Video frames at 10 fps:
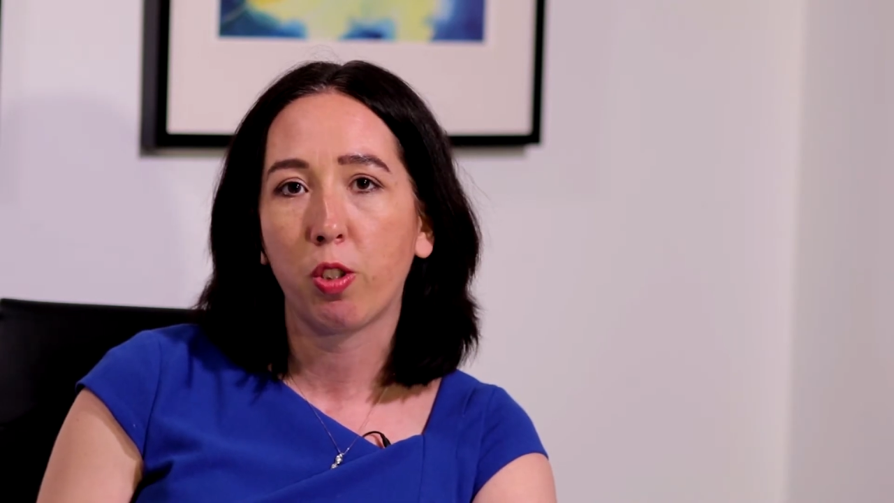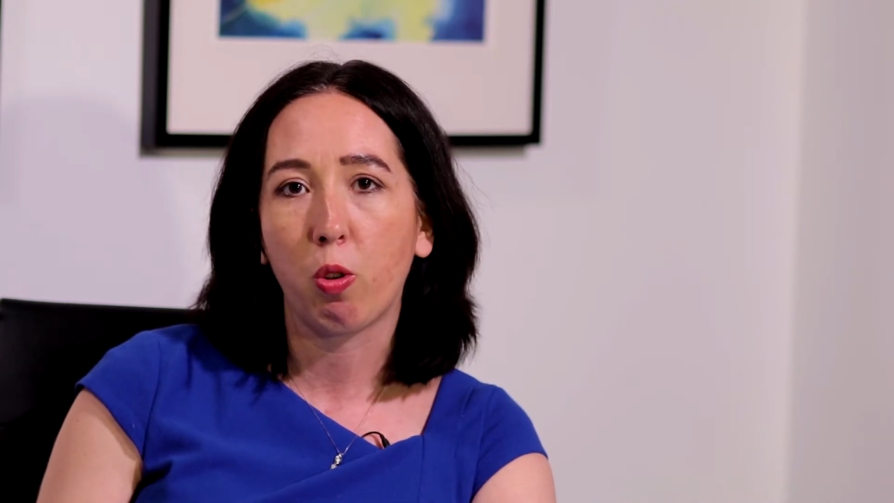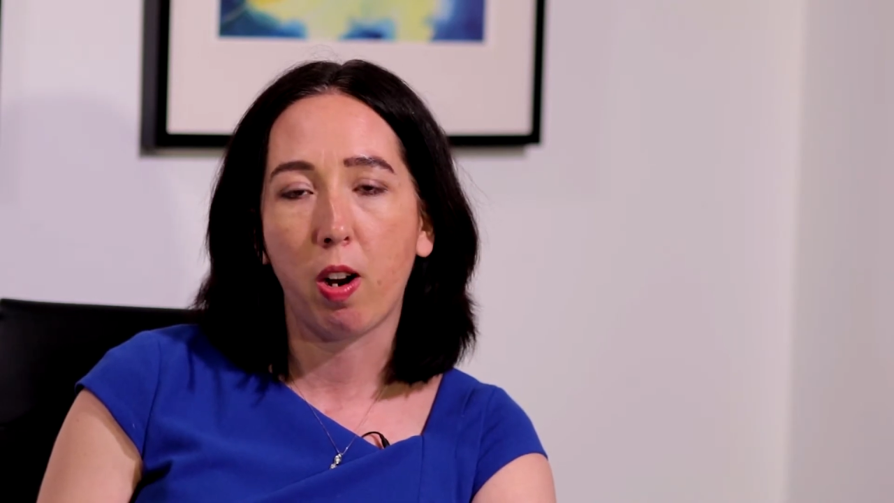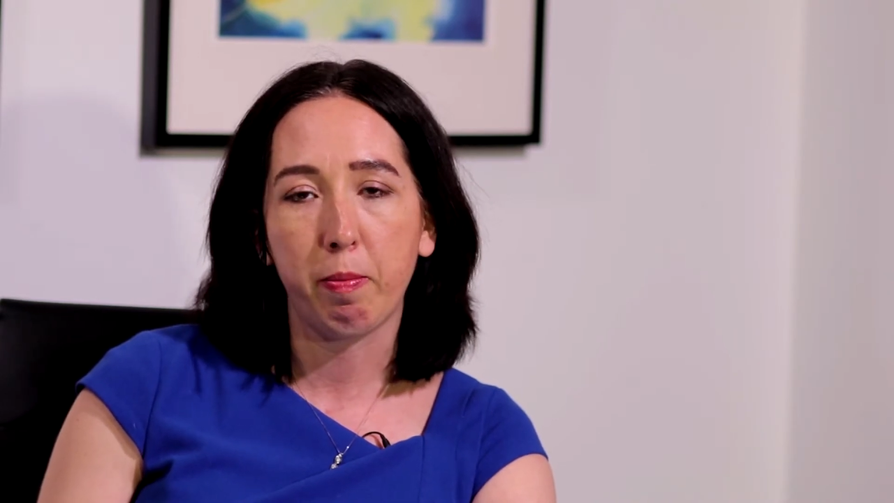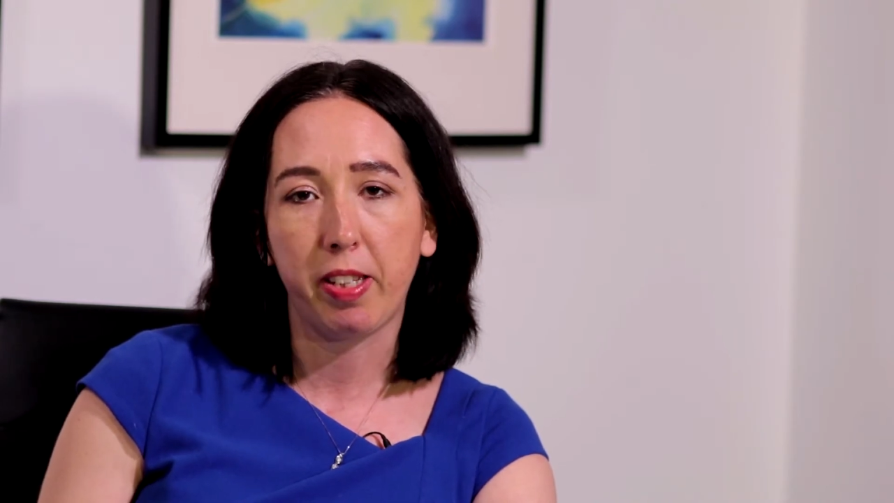
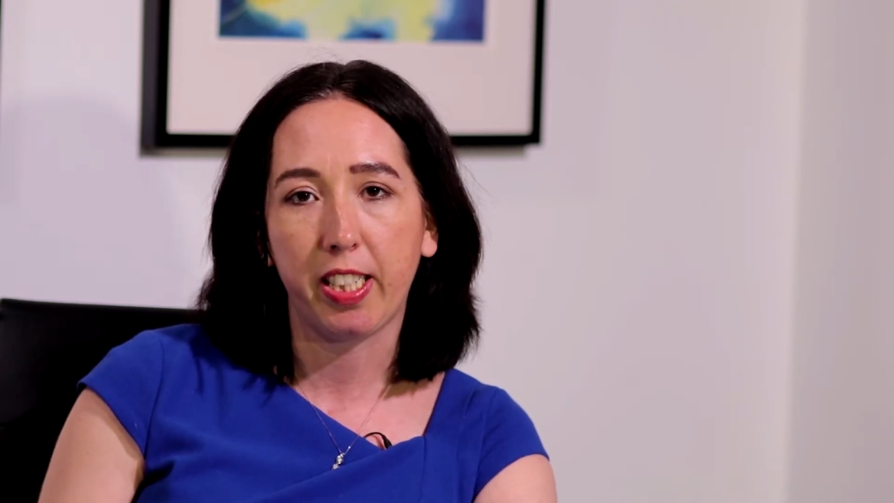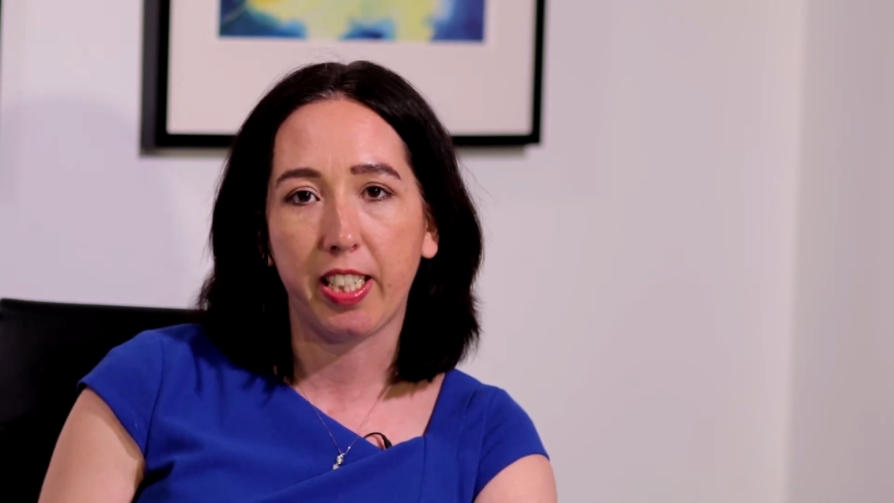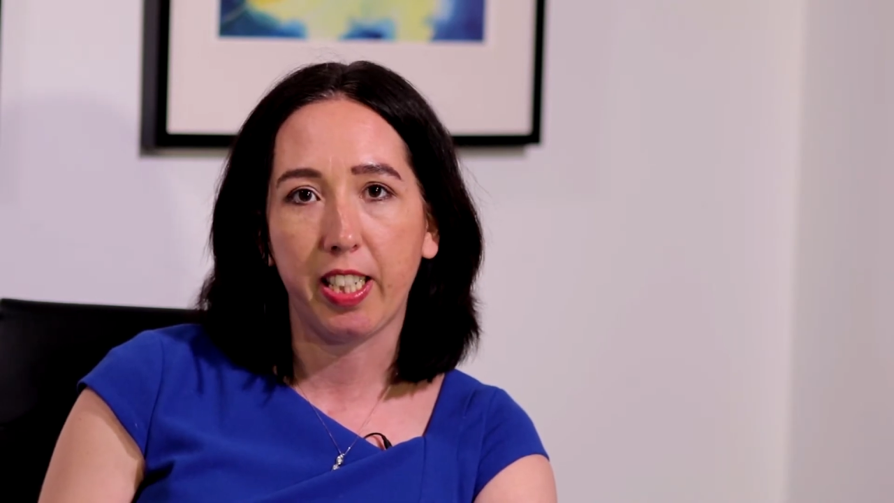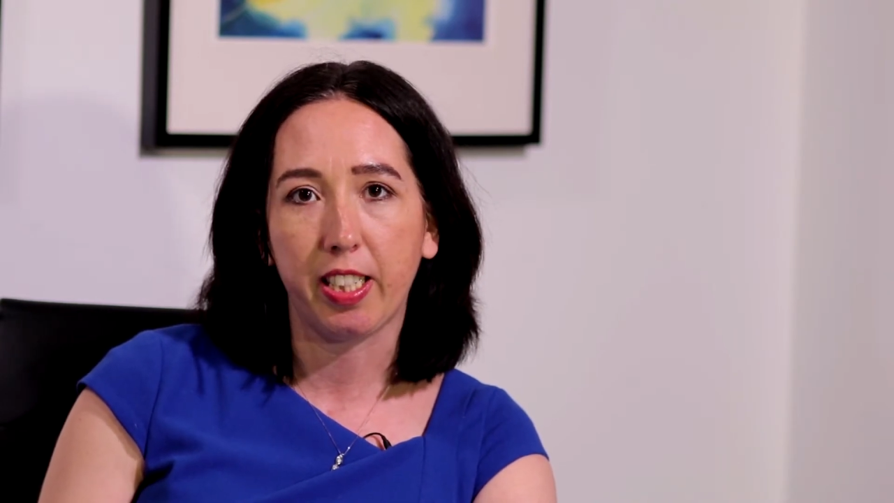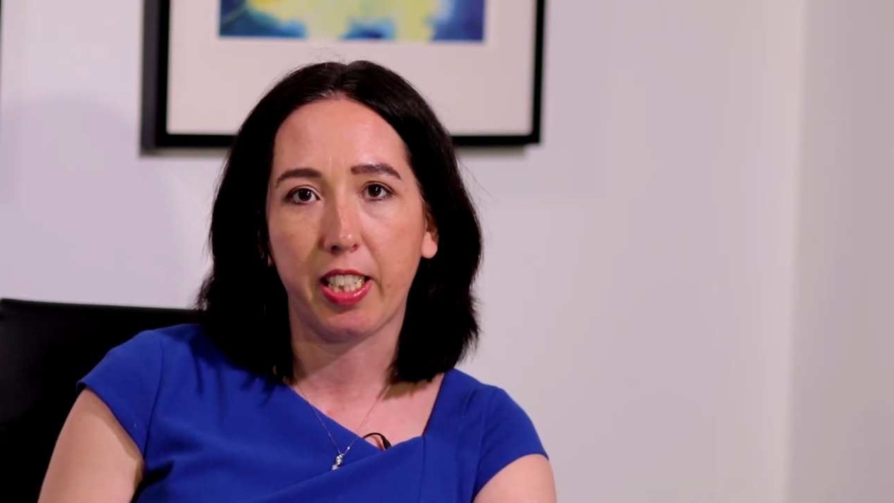crime
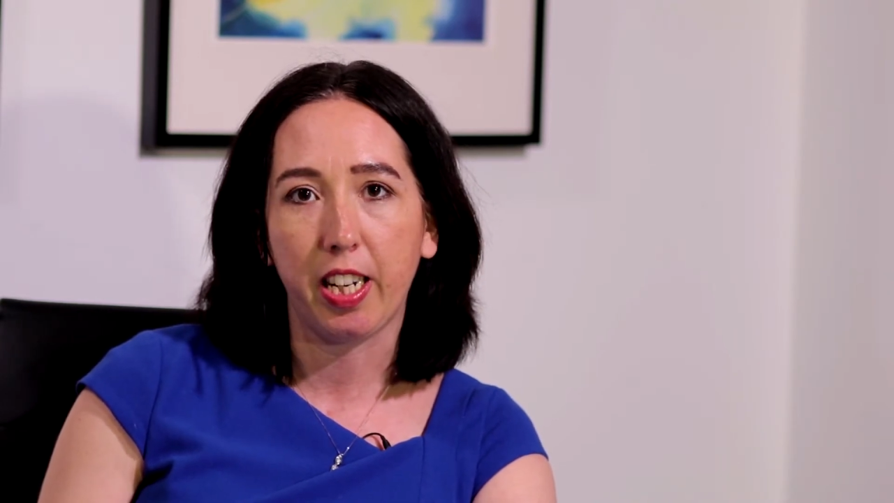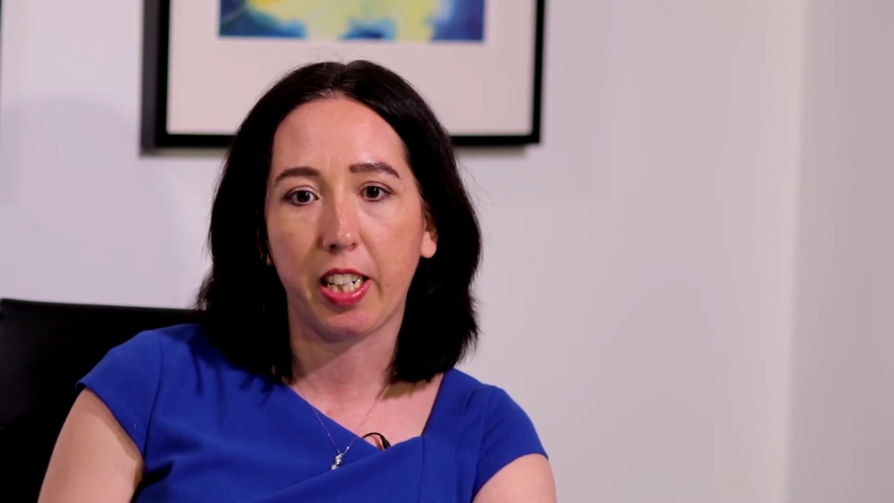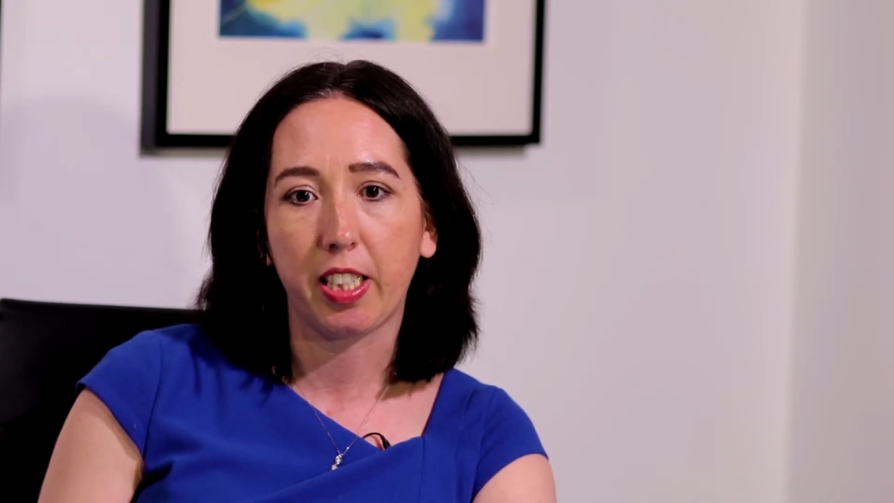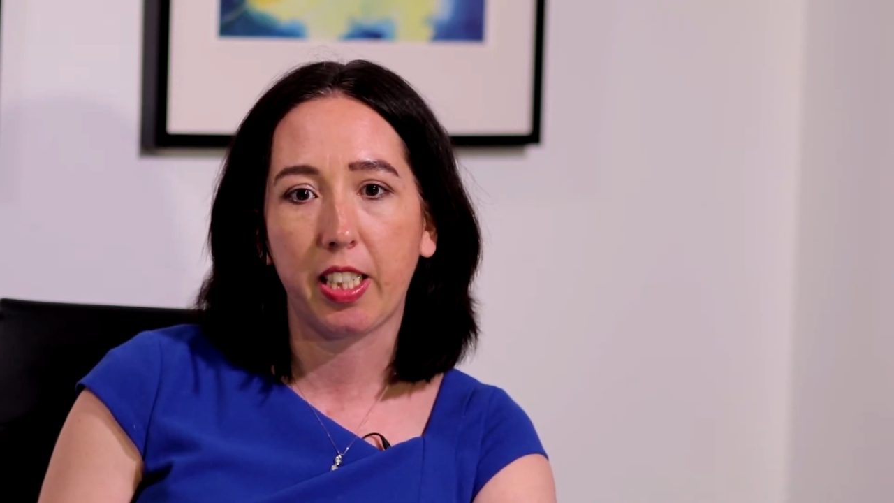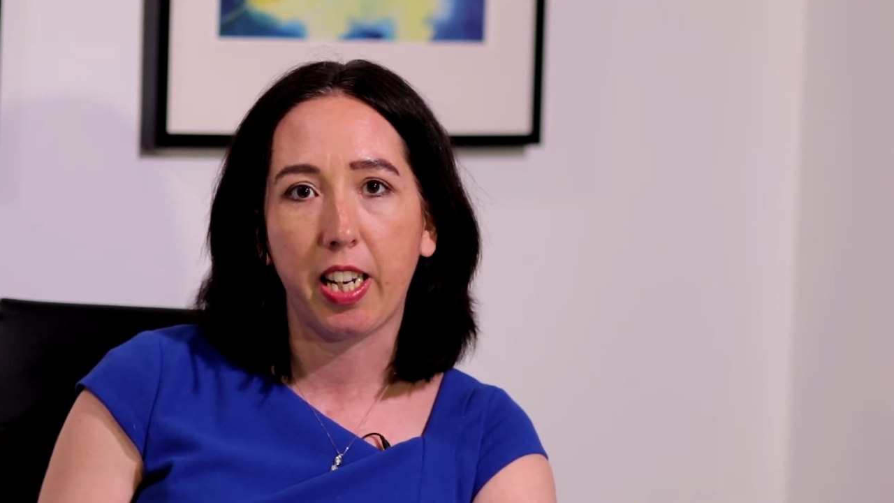statistics,